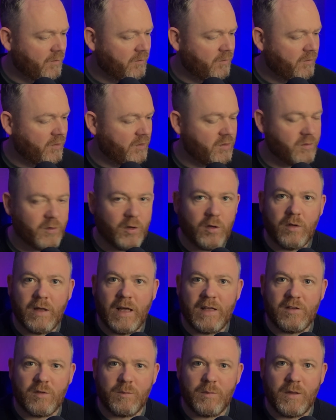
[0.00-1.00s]
First of all,
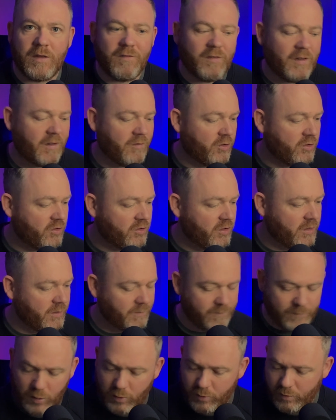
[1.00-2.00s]
S&P 500.
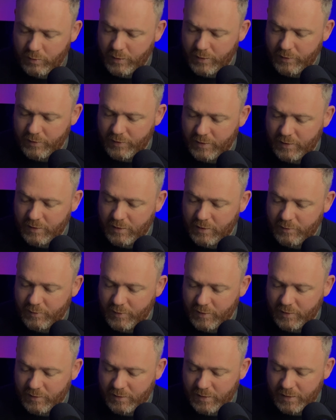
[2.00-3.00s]
Oh, where is it? Got to
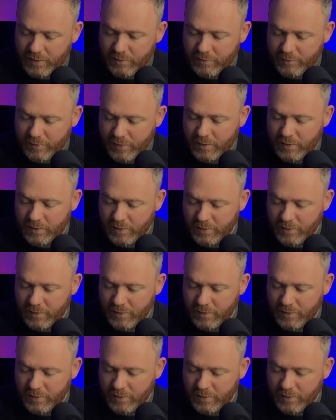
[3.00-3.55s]
find it on here, haven't I?